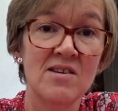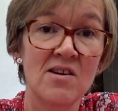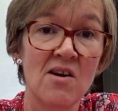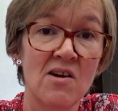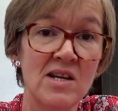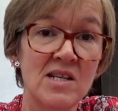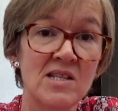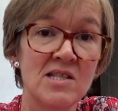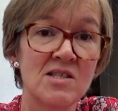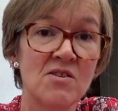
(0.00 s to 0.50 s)

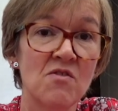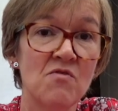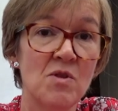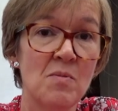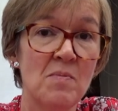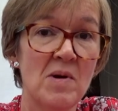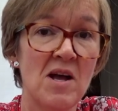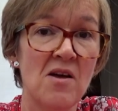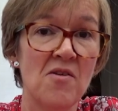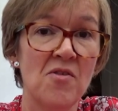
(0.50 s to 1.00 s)
Knights of
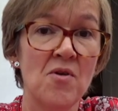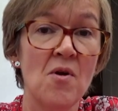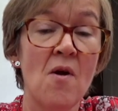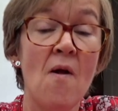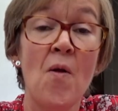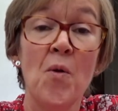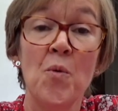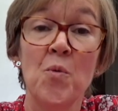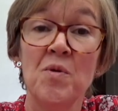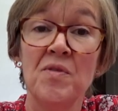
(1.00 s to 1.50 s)
the Bath,
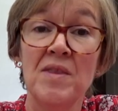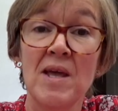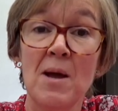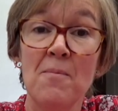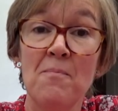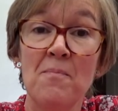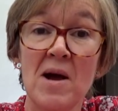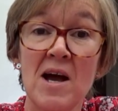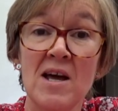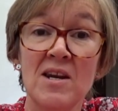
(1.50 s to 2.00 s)
with
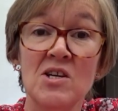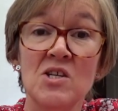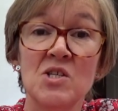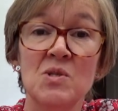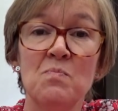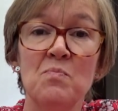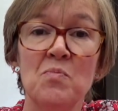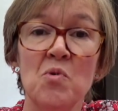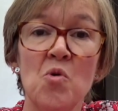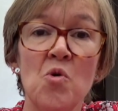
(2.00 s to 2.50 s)
their
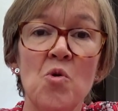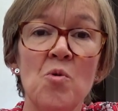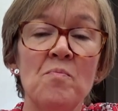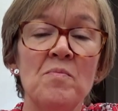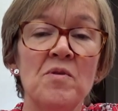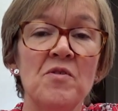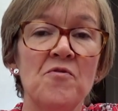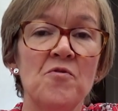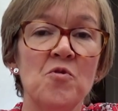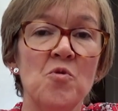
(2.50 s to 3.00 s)
banners
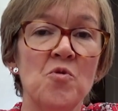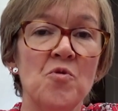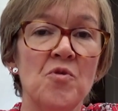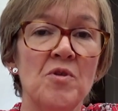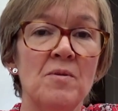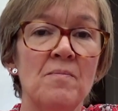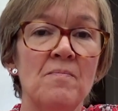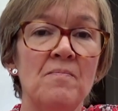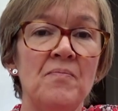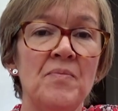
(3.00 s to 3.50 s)
borne before
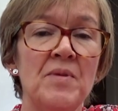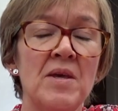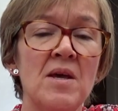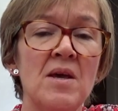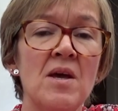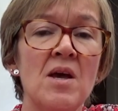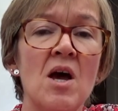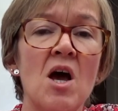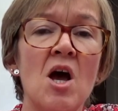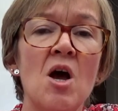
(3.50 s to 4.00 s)
them.
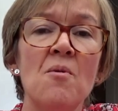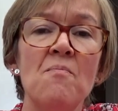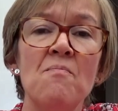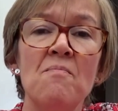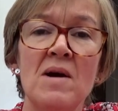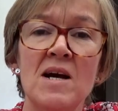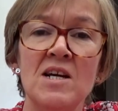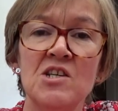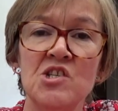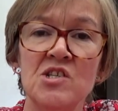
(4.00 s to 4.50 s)
Her
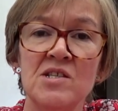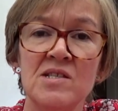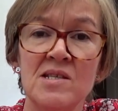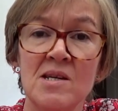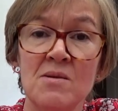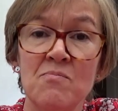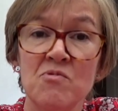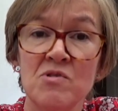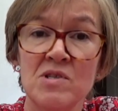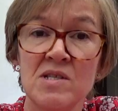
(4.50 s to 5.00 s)

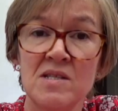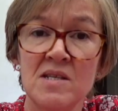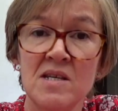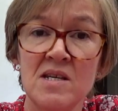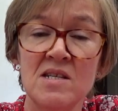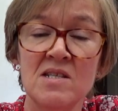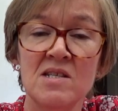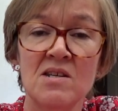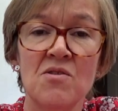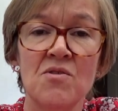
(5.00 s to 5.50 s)
Majesty
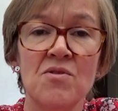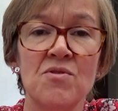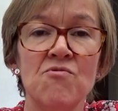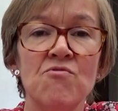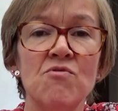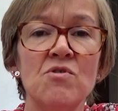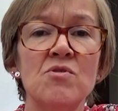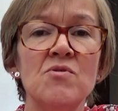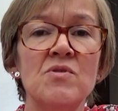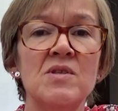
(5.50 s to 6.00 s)
proceeded
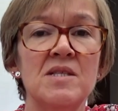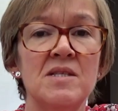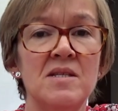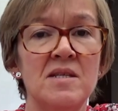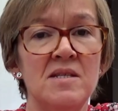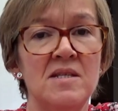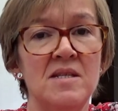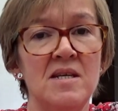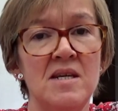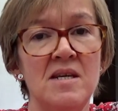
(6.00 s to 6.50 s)
through the
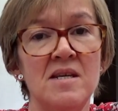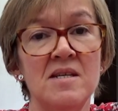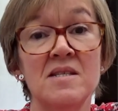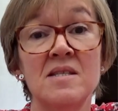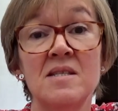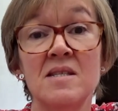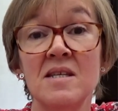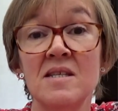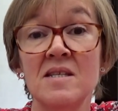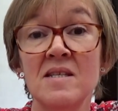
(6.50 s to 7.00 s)
city,
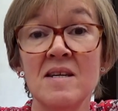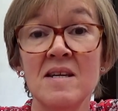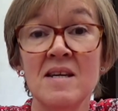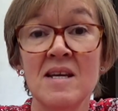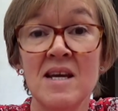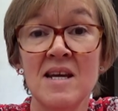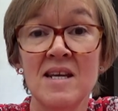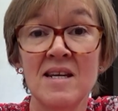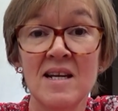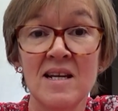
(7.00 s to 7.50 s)

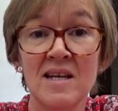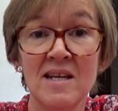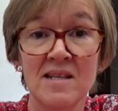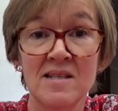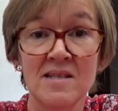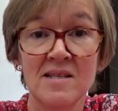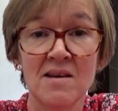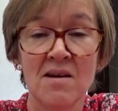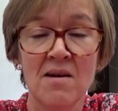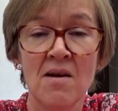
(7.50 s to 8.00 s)
sitting in a
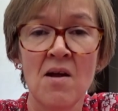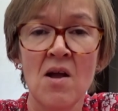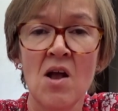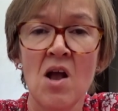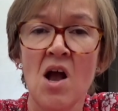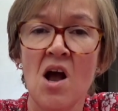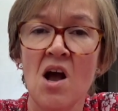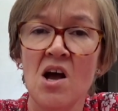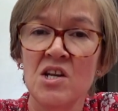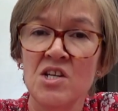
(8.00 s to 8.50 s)
litter,
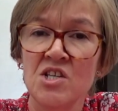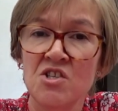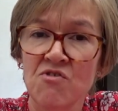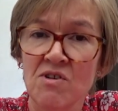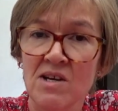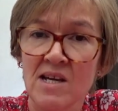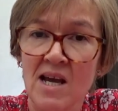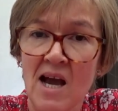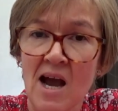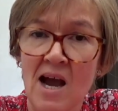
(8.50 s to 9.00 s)
under
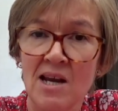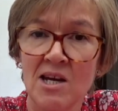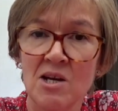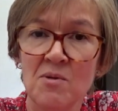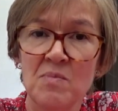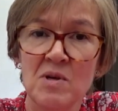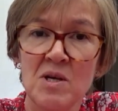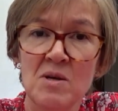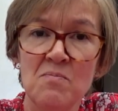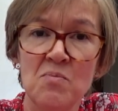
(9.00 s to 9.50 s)
a
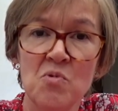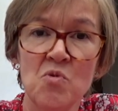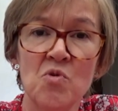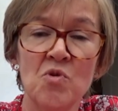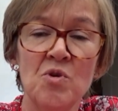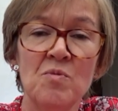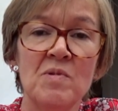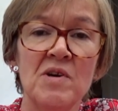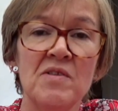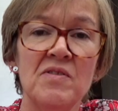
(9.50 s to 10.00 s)
canopy
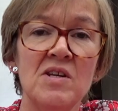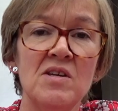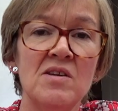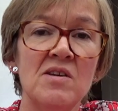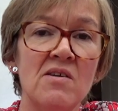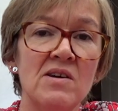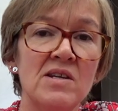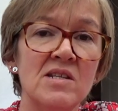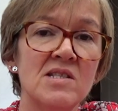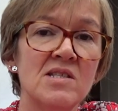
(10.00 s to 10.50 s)
borne by the
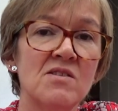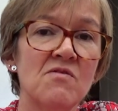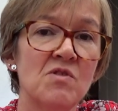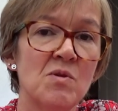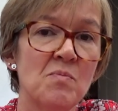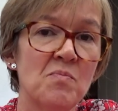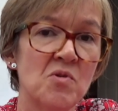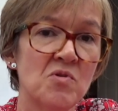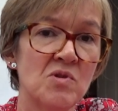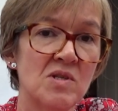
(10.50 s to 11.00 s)
Knights of
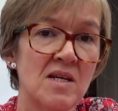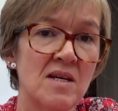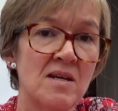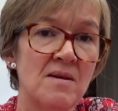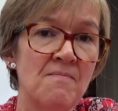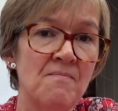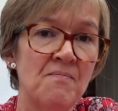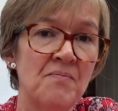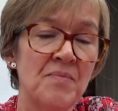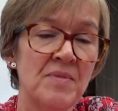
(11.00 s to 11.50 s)
the
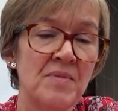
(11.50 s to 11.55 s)
Body.